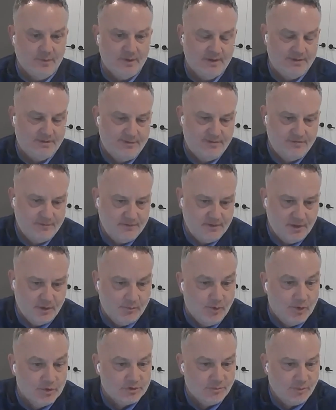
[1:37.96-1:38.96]
with
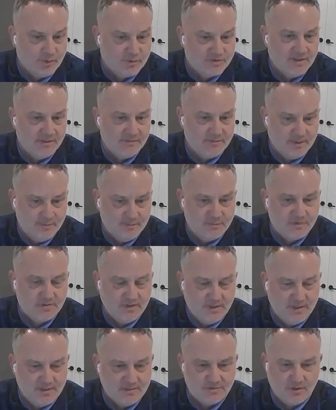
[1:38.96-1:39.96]
multiple
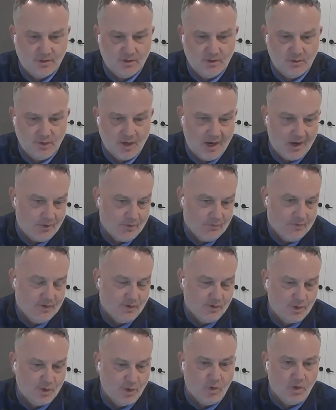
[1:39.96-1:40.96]
symptoms. And so our
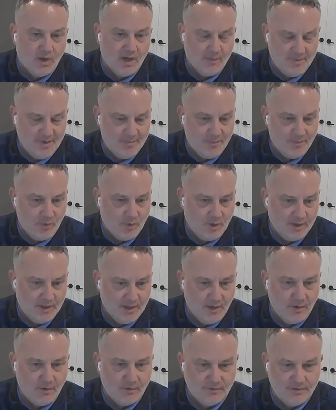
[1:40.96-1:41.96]
real goal at PeopleOne
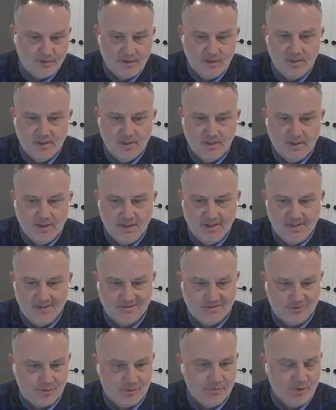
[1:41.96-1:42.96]
Health is
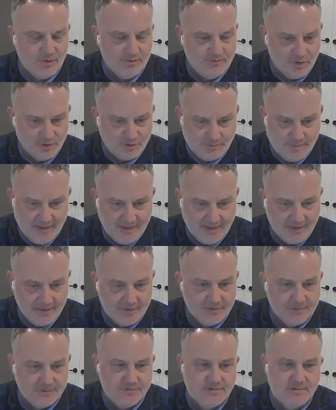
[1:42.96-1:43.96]
to remove those
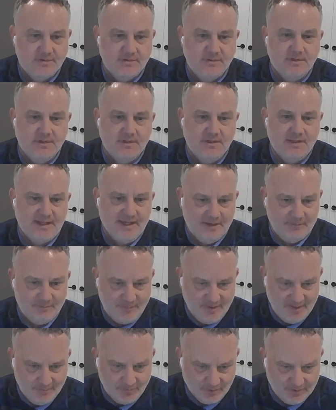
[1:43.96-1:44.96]
barriers, get
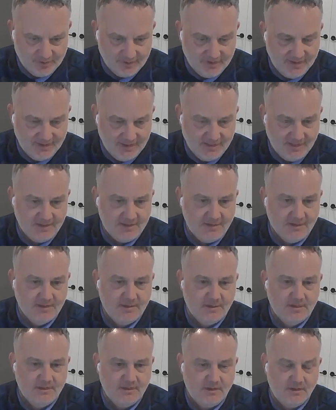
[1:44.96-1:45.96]
people the need
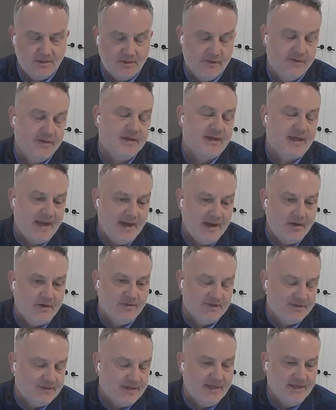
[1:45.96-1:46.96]
or the care
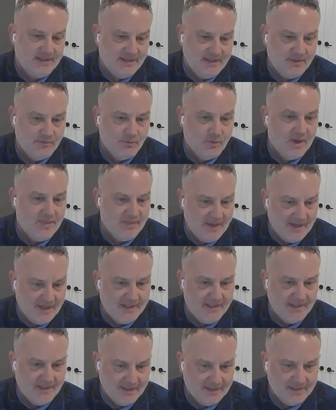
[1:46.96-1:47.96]
that they need when they
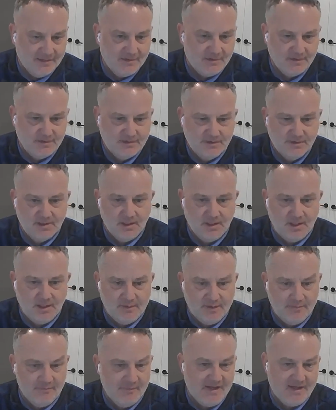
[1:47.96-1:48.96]
need it,
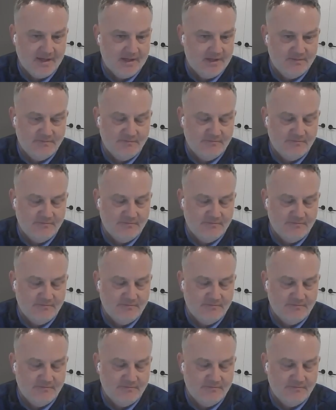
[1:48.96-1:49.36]
and make it